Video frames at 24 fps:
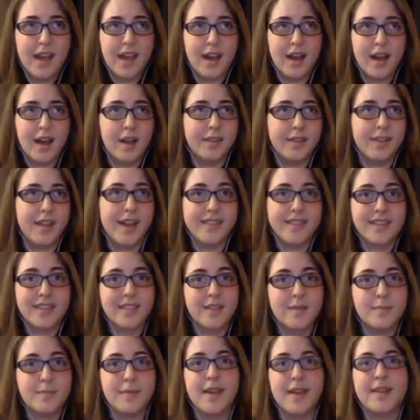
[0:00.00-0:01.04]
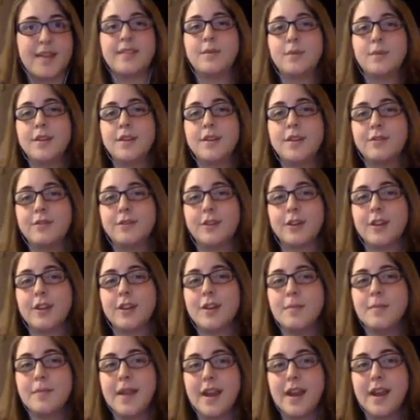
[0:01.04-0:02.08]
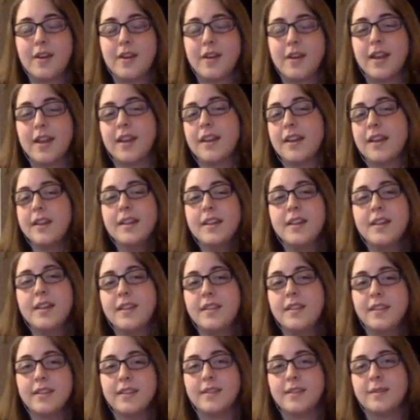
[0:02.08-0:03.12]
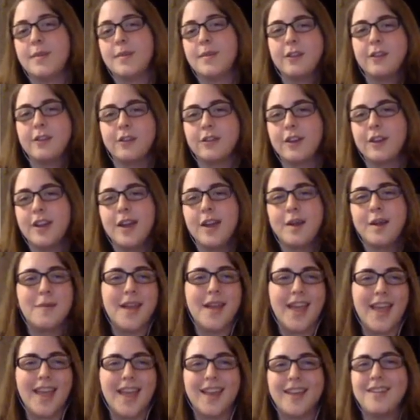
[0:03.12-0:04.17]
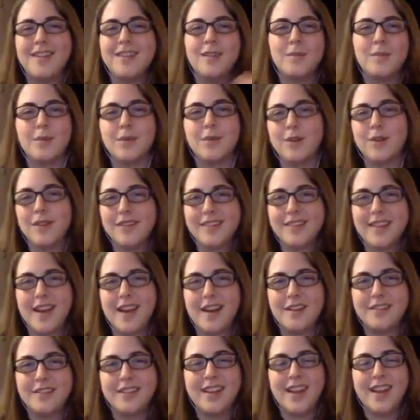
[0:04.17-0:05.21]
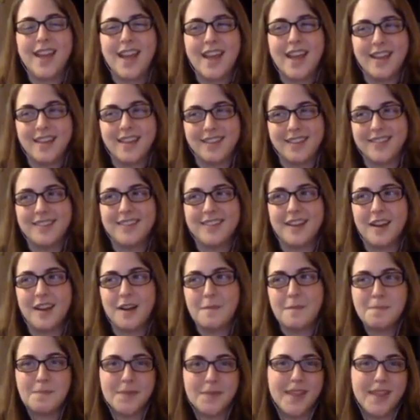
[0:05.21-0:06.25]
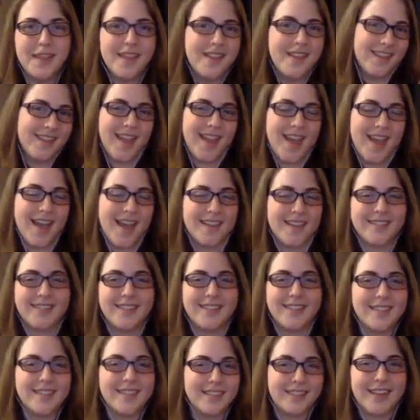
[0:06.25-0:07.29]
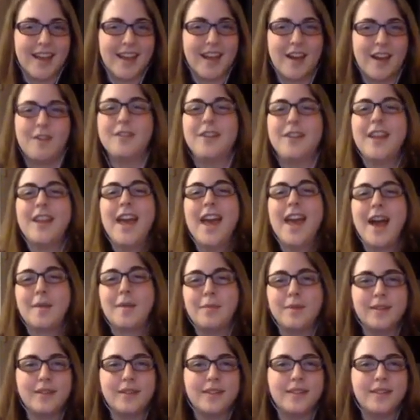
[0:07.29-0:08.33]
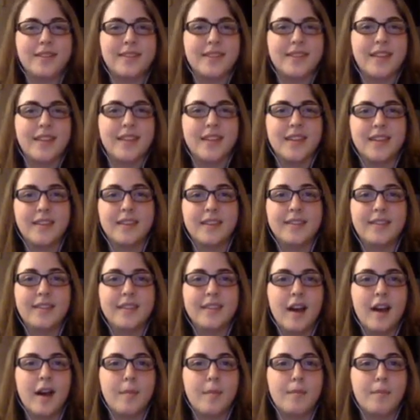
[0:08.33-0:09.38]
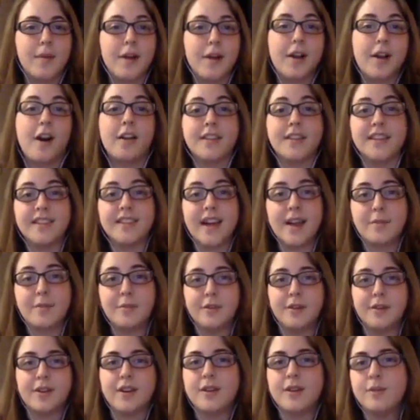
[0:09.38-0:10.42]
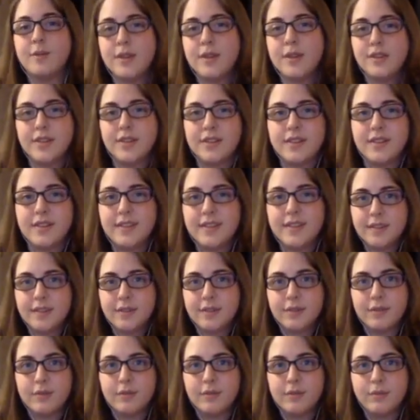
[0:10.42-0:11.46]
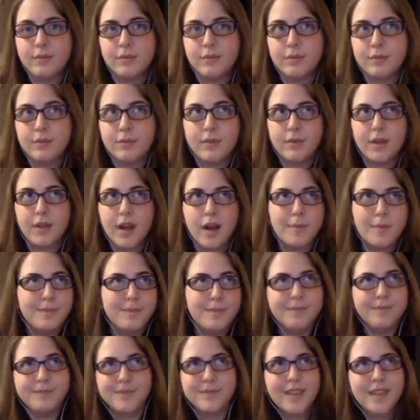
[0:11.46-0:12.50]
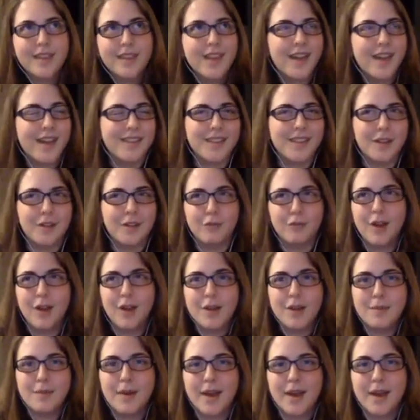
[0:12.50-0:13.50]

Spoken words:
I think the best one for comparing the spectrogram and the bird sound as the sound happens is Macaulay Library, which is I think run